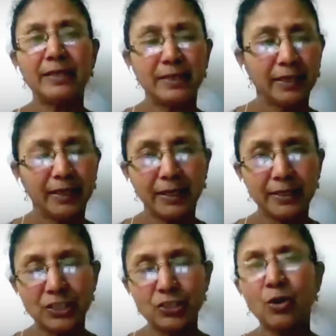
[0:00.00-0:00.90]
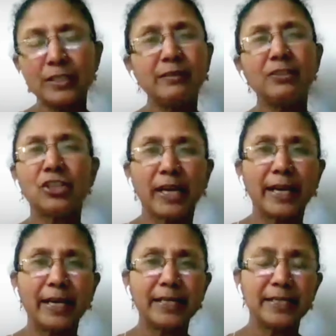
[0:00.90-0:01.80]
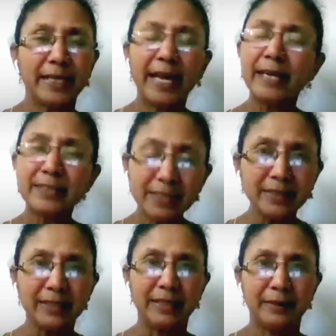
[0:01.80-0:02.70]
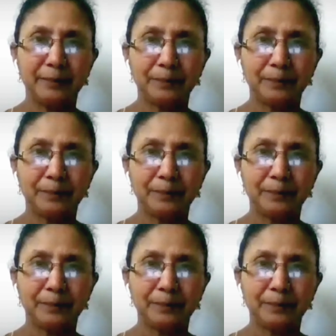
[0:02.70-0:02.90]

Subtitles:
that assault the child externally.